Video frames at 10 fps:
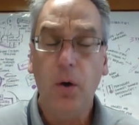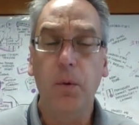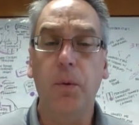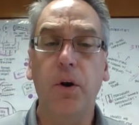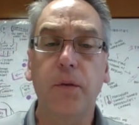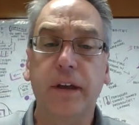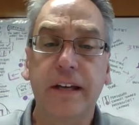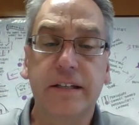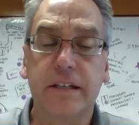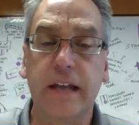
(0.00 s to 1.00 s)
we want all the
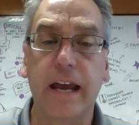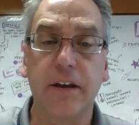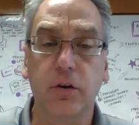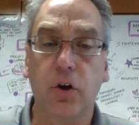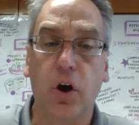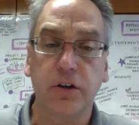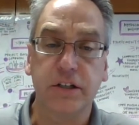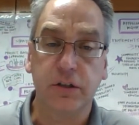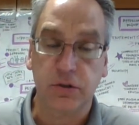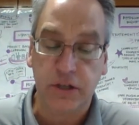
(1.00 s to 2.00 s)
kids to stay in their cars
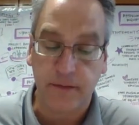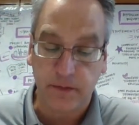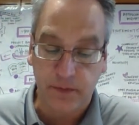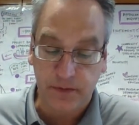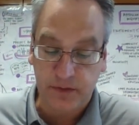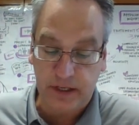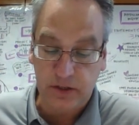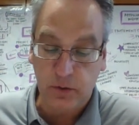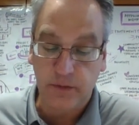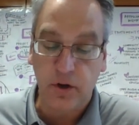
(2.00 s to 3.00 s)
until
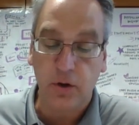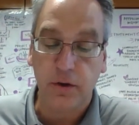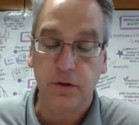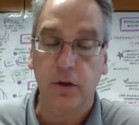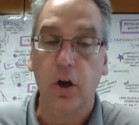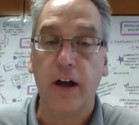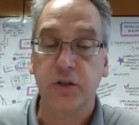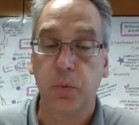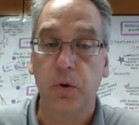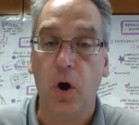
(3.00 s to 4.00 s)
7.15 so even though that the
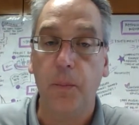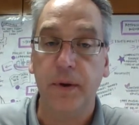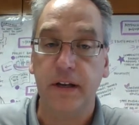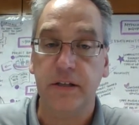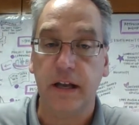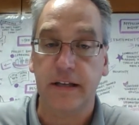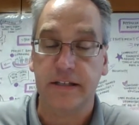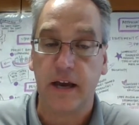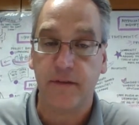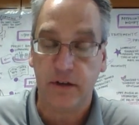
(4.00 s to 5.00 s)
lots will open at, at
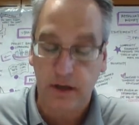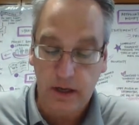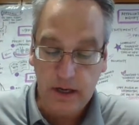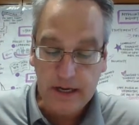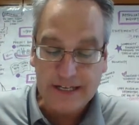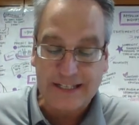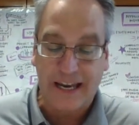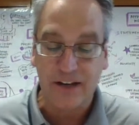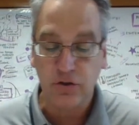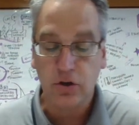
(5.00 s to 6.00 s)
7
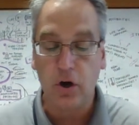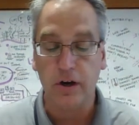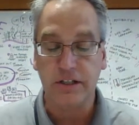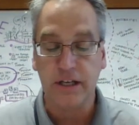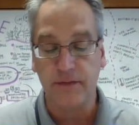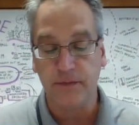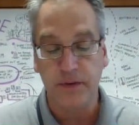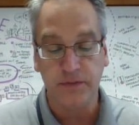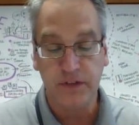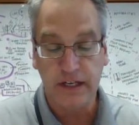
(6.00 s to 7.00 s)
stay in your car at
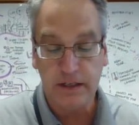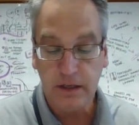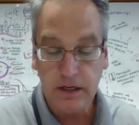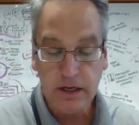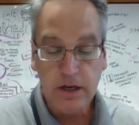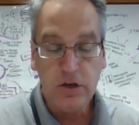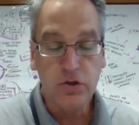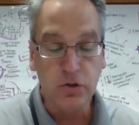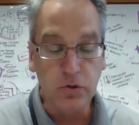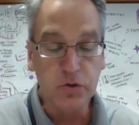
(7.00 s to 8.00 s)
7.15
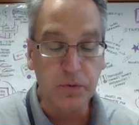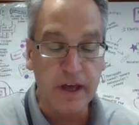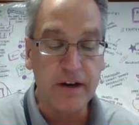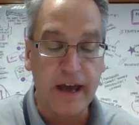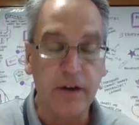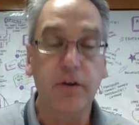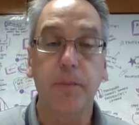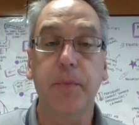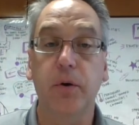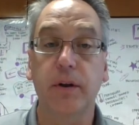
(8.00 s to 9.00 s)
students will then enter the
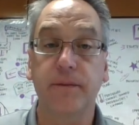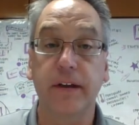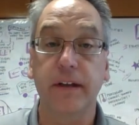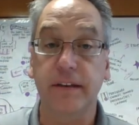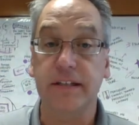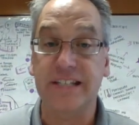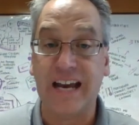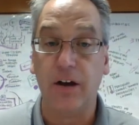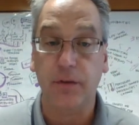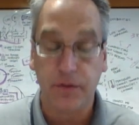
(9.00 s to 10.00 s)
building via the
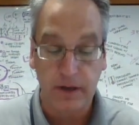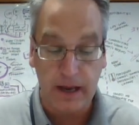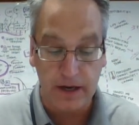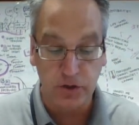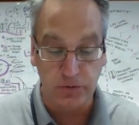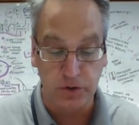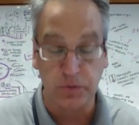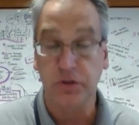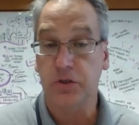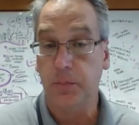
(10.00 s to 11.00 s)
south entrance
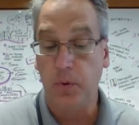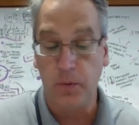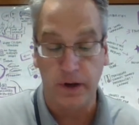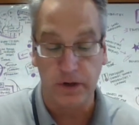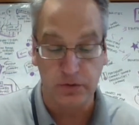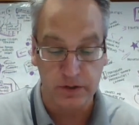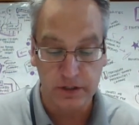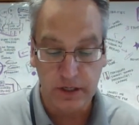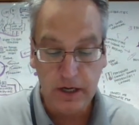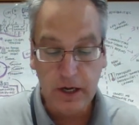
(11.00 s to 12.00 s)
which is the pool
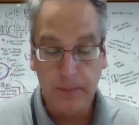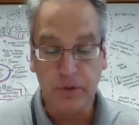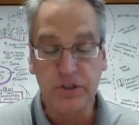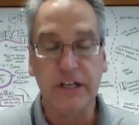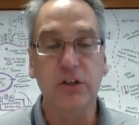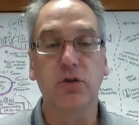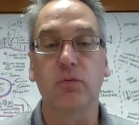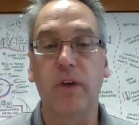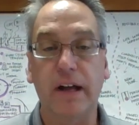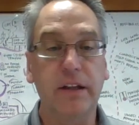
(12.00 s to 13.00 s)
entrance proceed
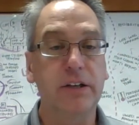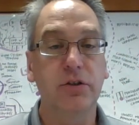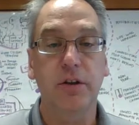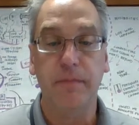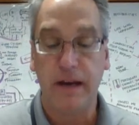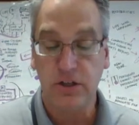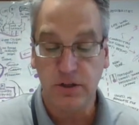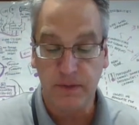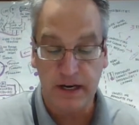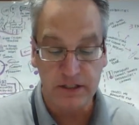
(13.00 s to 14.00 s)
directly to the main
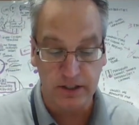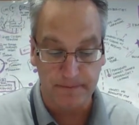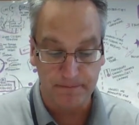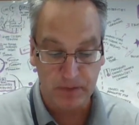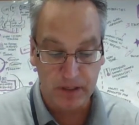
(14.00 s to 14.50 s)
gymnasium